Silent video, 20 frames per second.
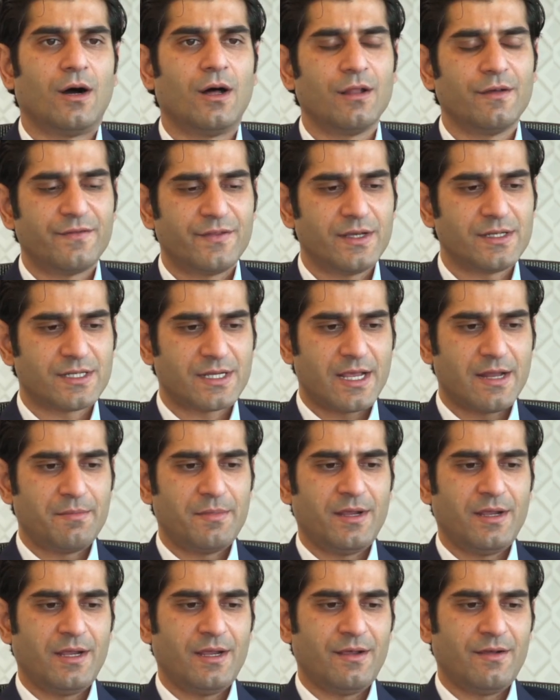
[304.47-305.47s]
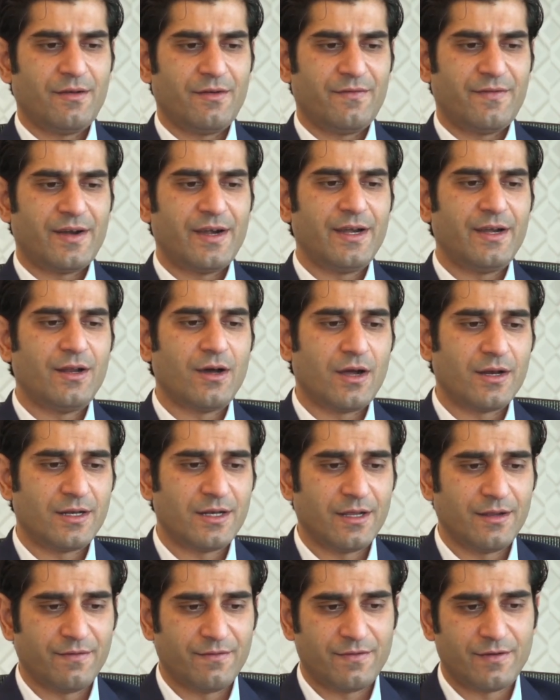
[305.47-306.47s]
All of this can be very
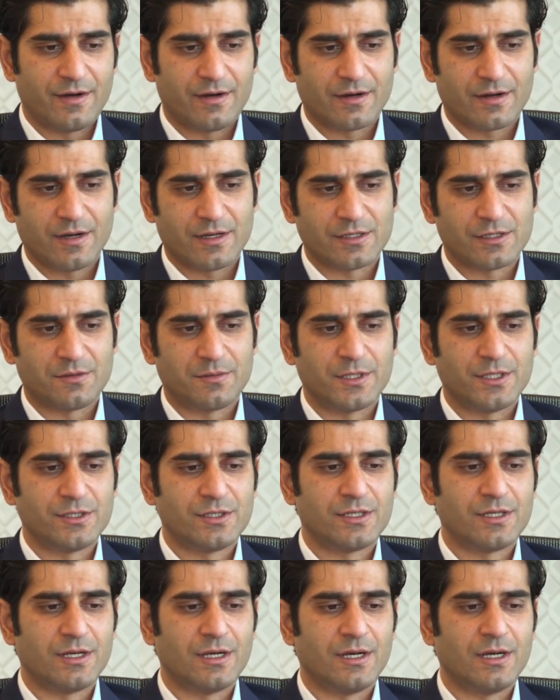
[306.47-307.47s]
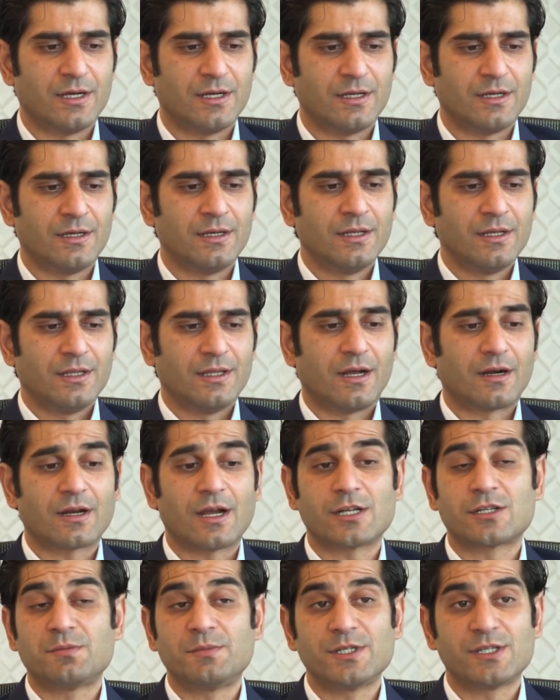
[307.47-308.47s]
daunting for our customers. Our
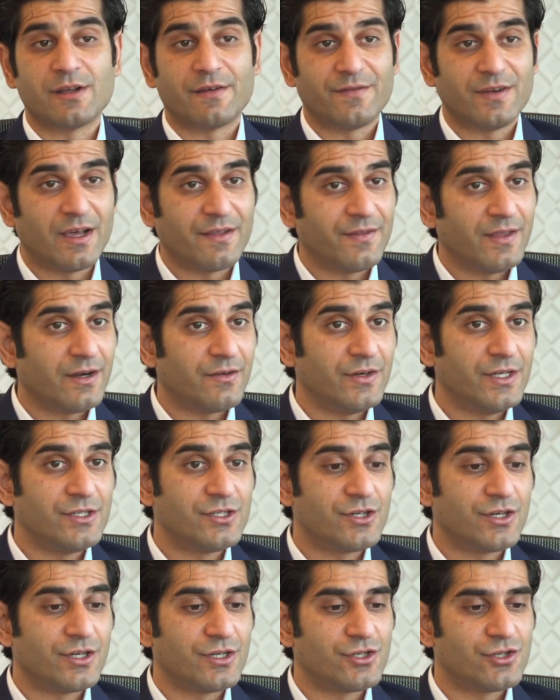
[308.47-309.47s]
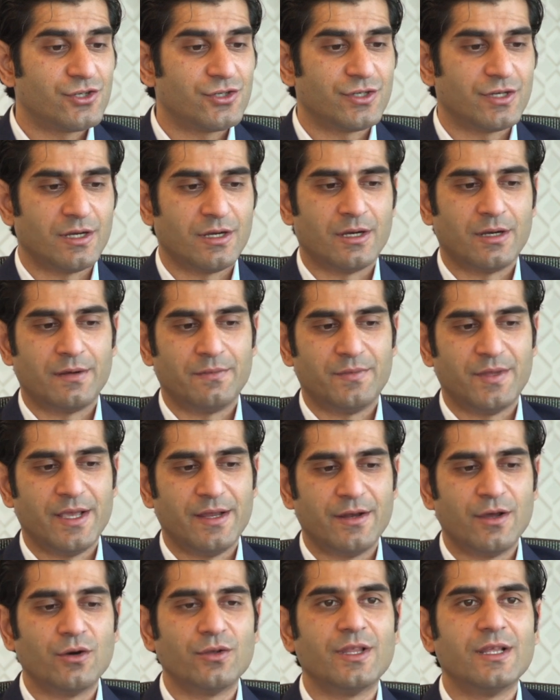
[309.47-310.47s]
customers have done their research.
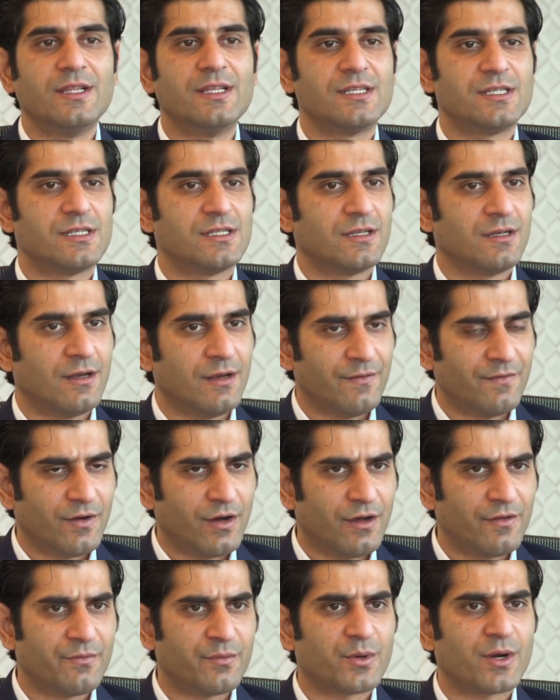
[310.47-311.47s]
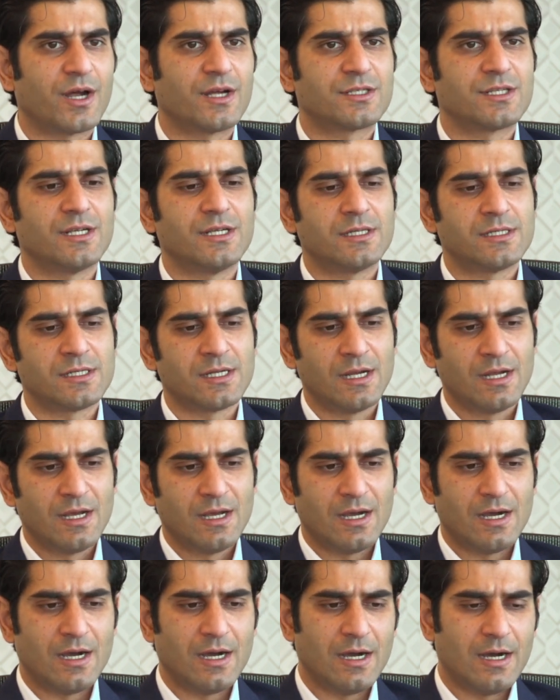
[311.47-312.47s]
They know that this is an involved process.
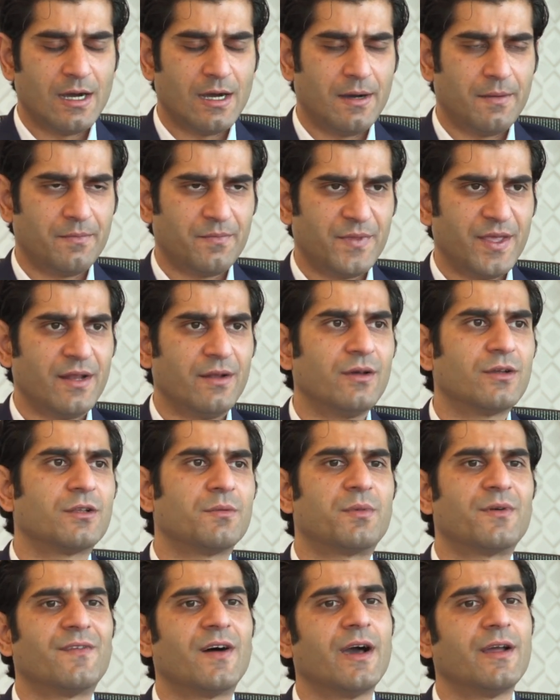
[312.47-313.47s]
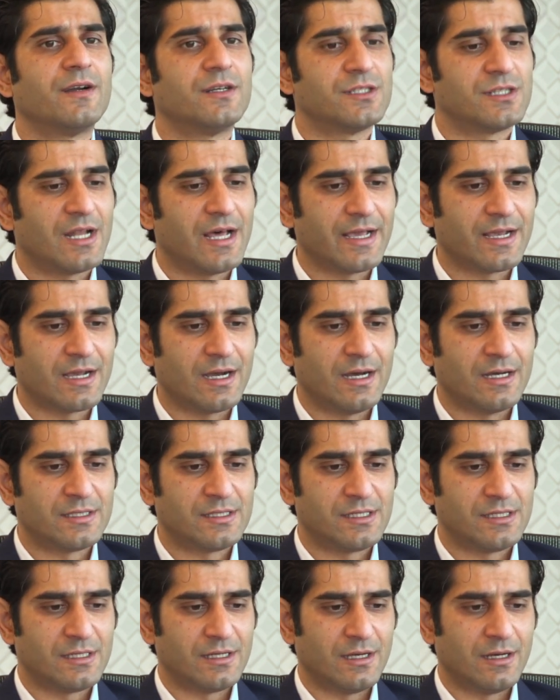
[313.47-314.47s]
They look to providers like
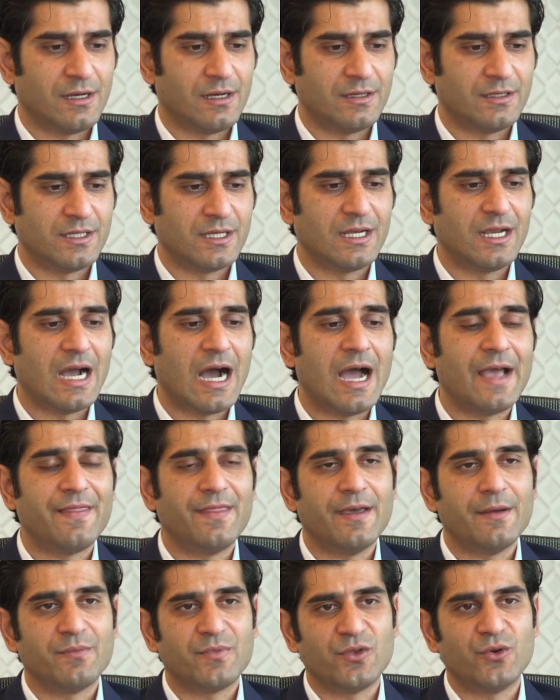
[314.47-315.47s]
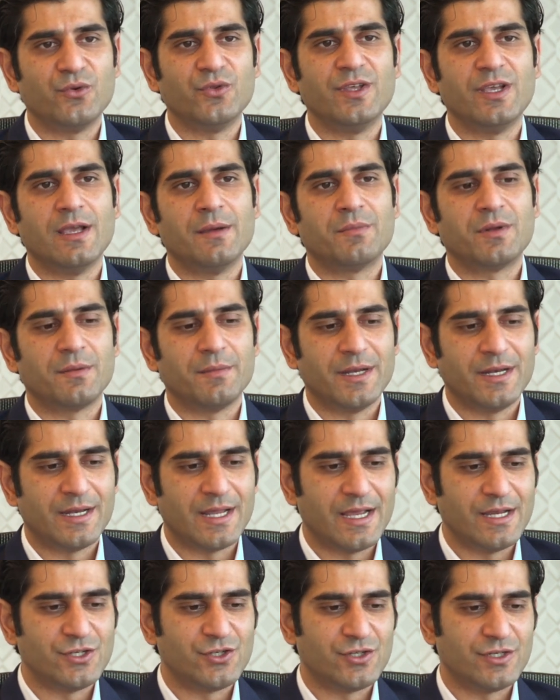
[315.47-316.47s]
us to guide them through the
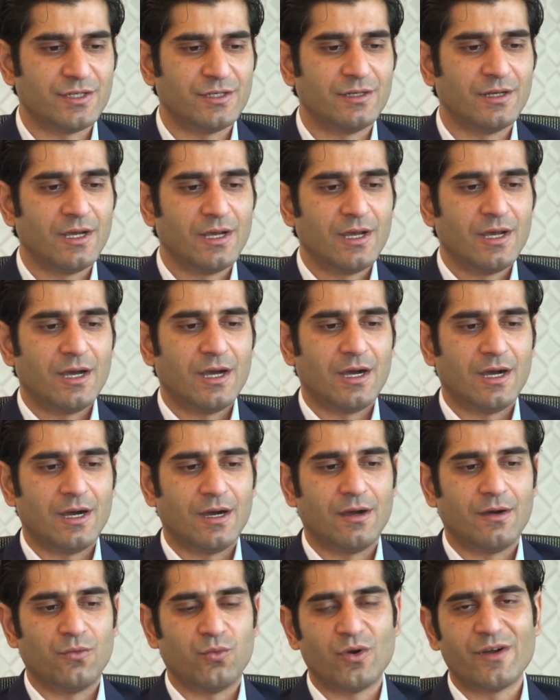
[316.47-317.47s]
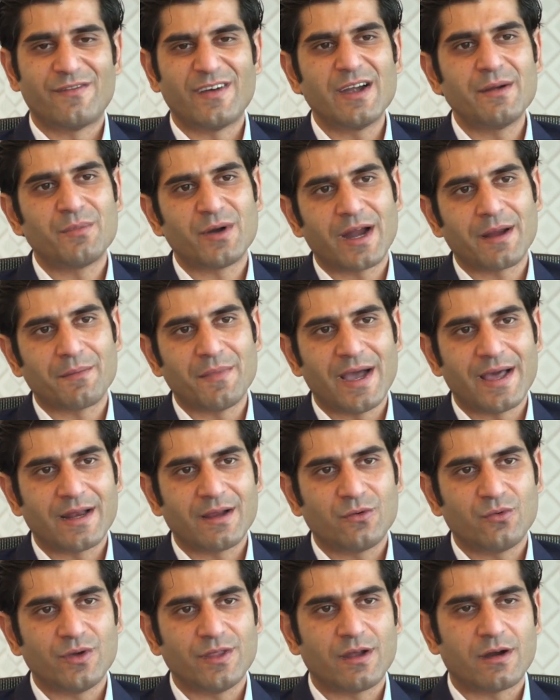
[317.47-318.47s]
implementation. We're very
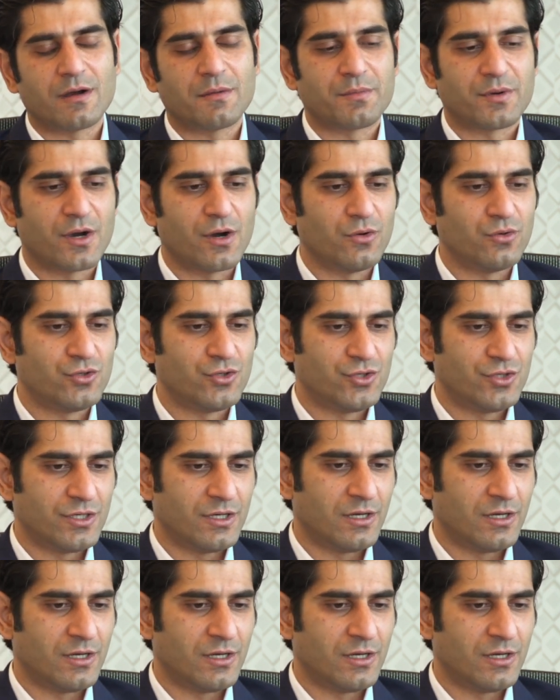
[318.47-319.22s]
pragmatic with our approach.